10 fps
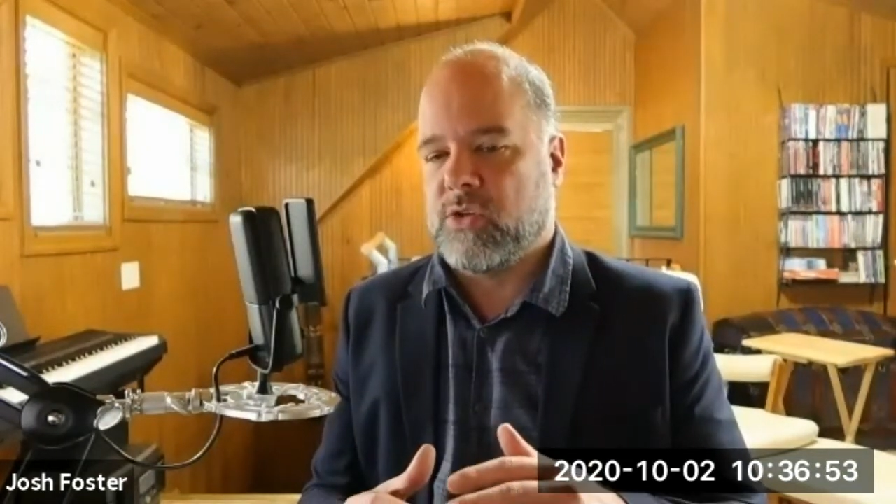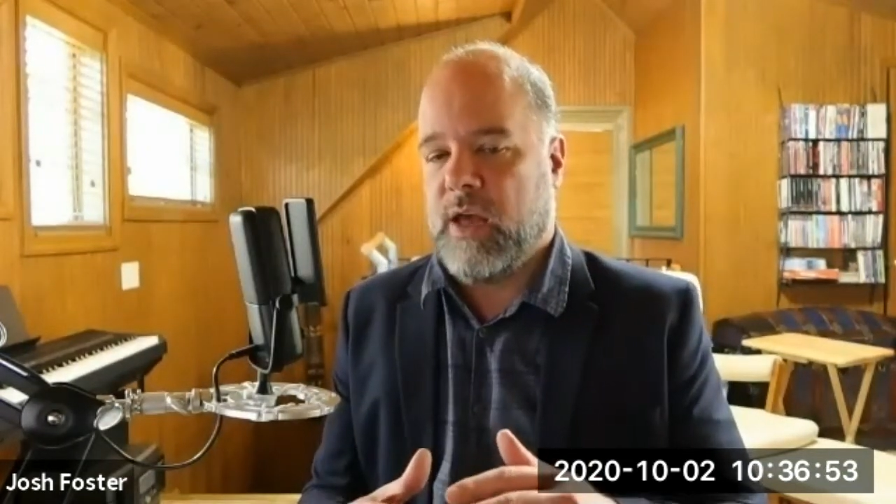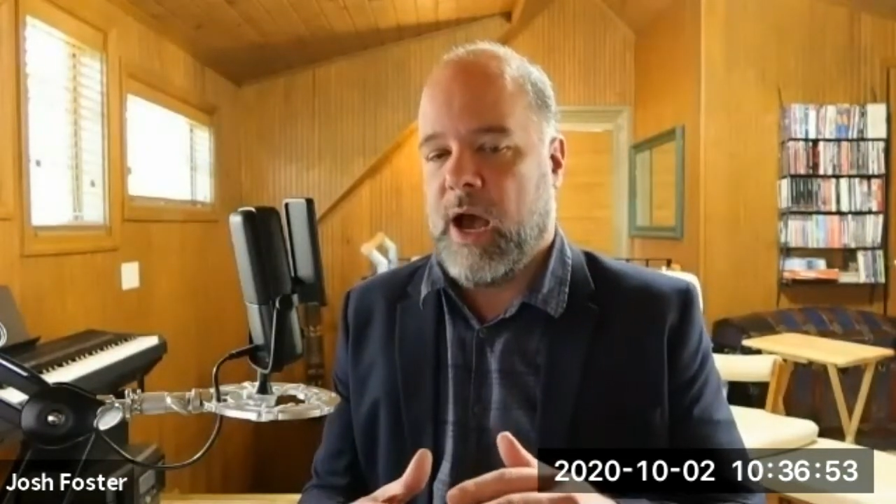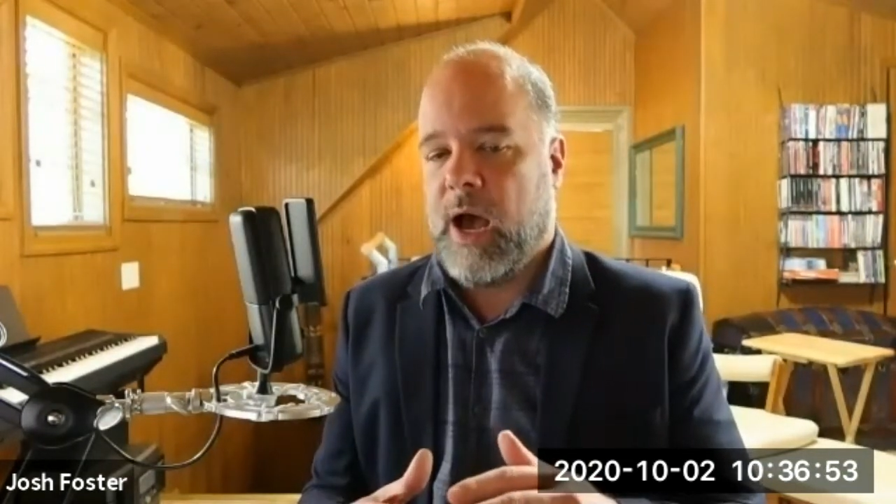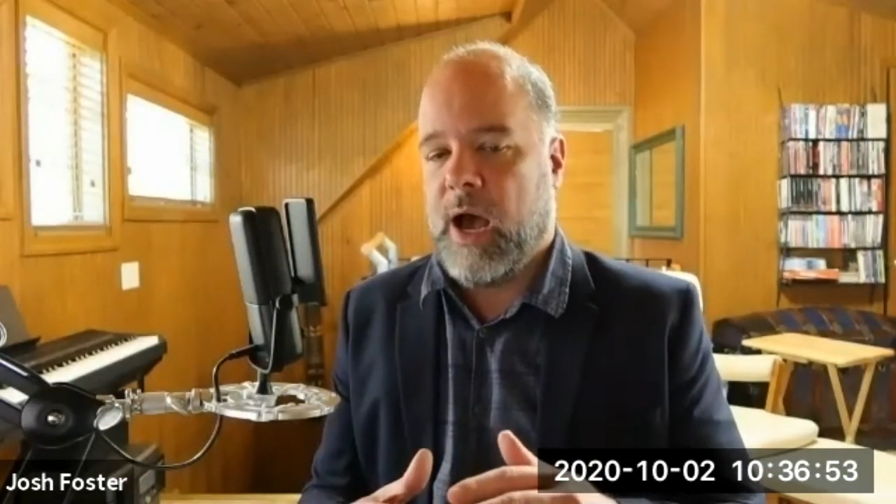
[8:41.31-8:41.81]
I
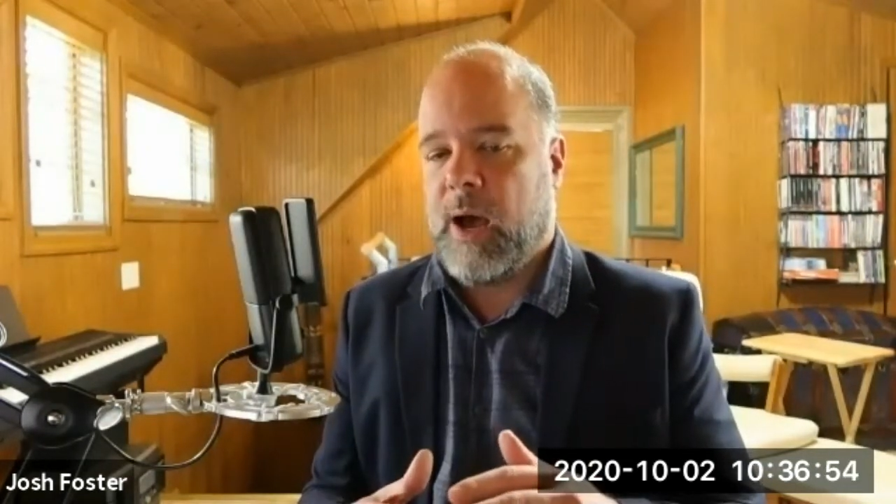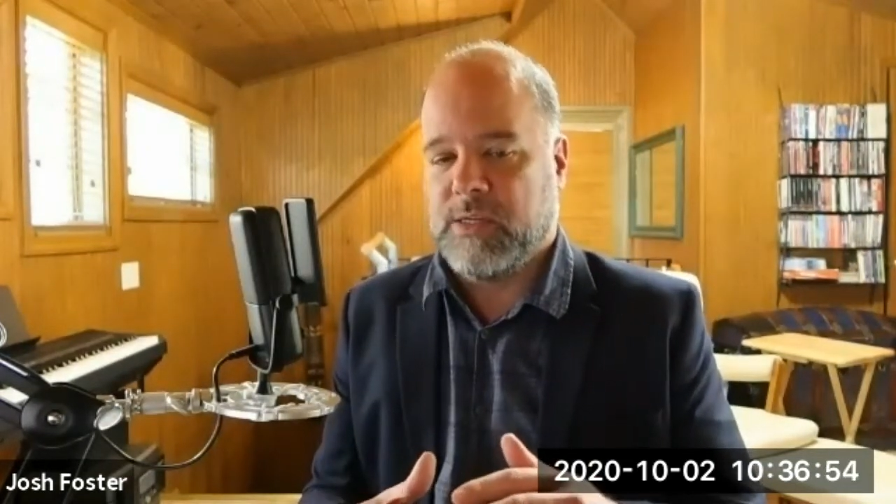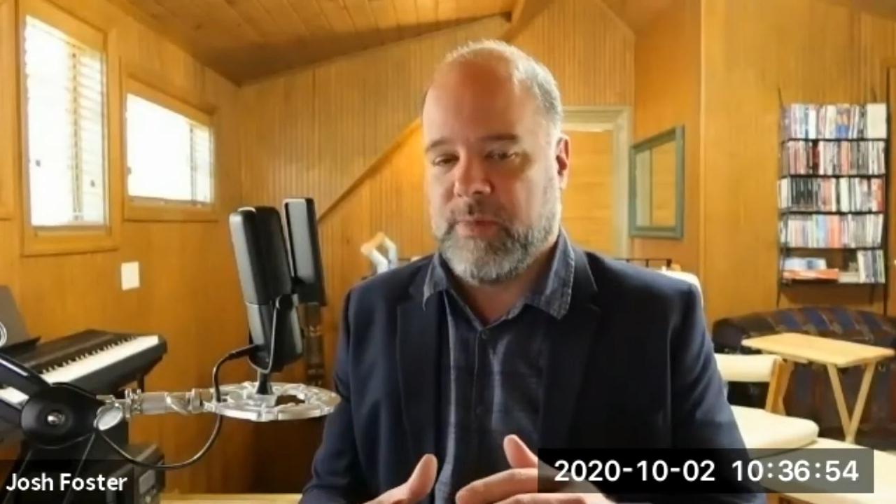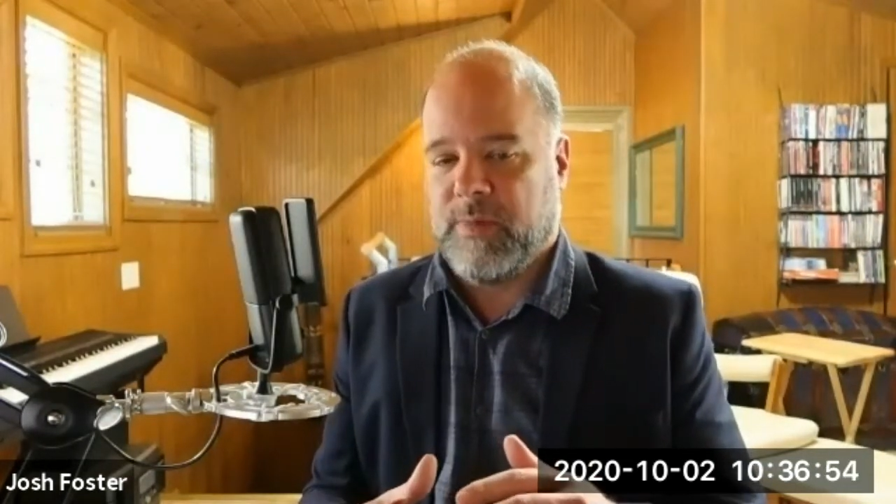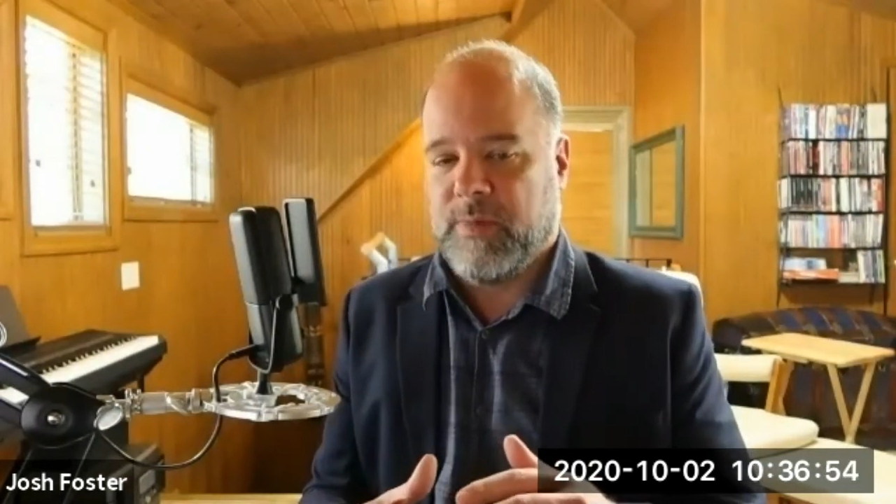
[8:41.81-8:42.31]
try to do
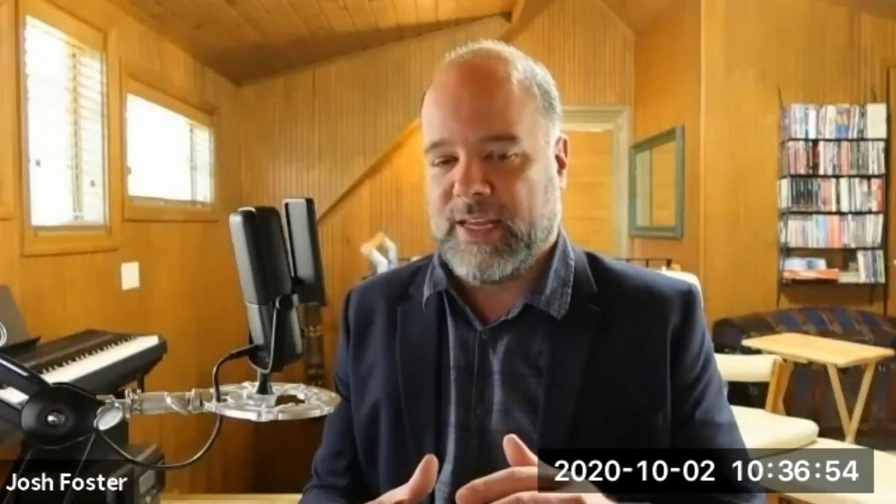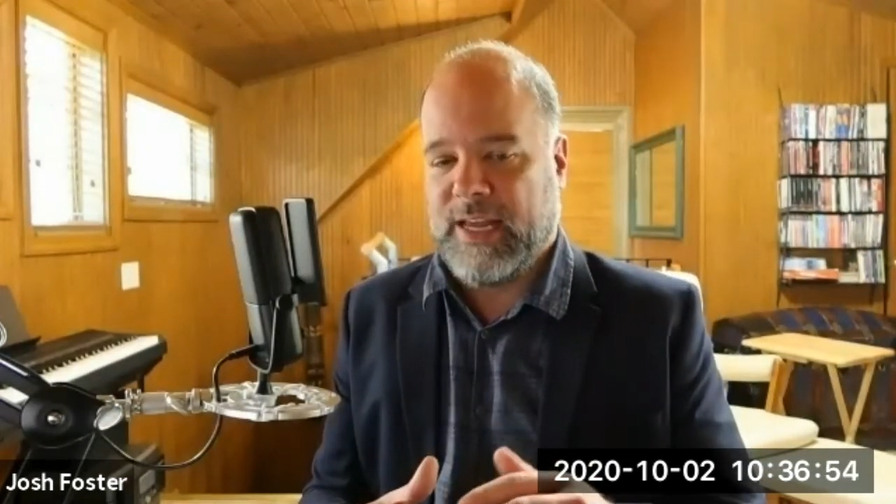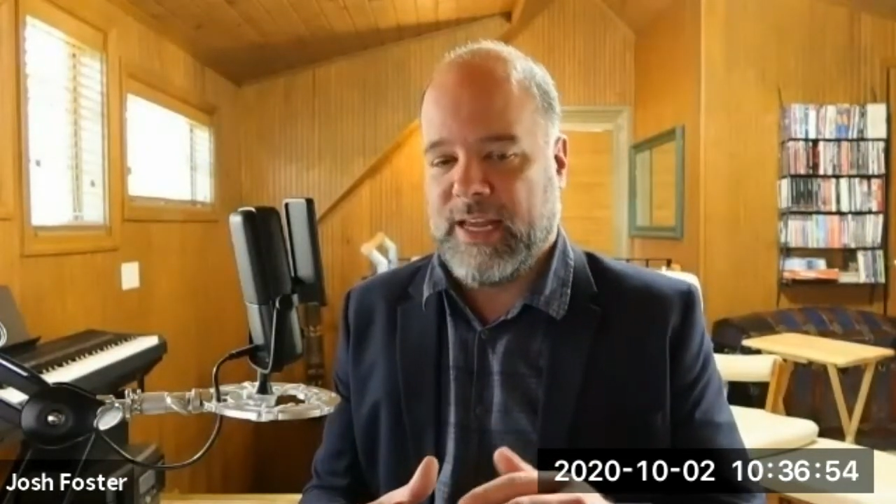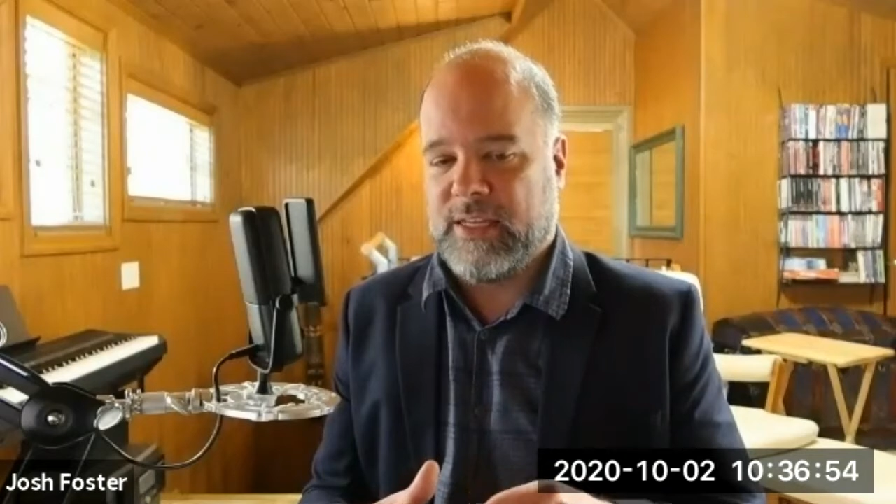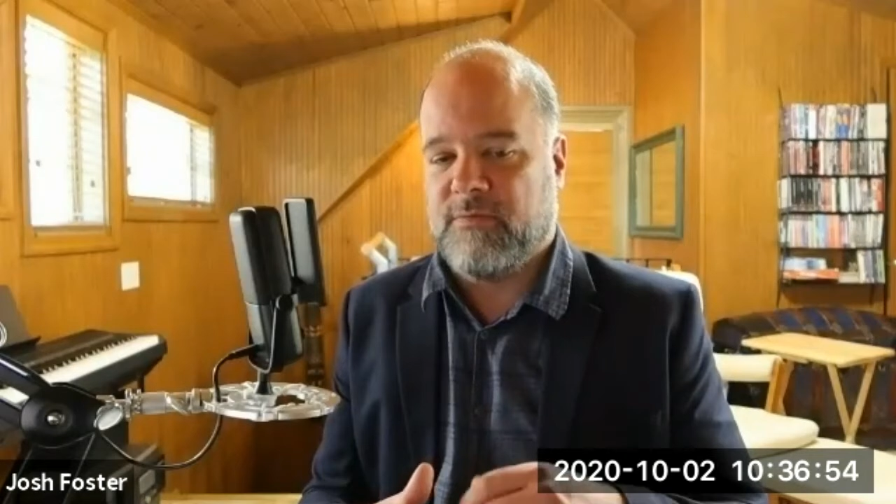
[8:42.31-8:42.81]
the opposite with my